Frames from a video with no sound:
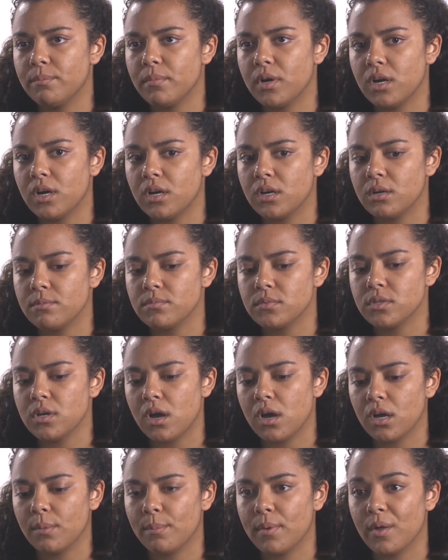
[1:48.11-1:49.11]
Mom
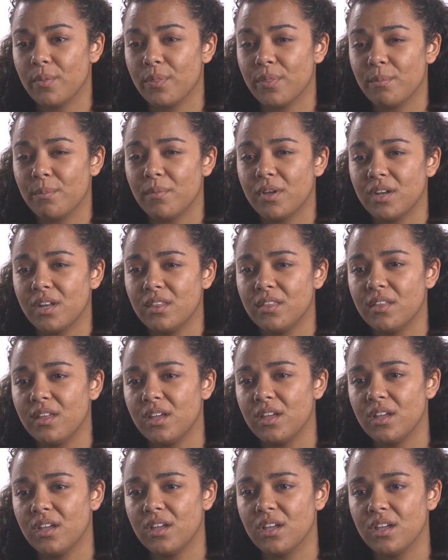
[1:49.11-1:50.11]
talk about the money
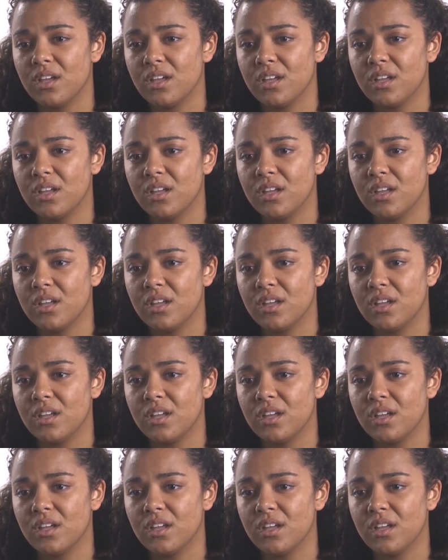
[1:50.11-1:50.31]
thing?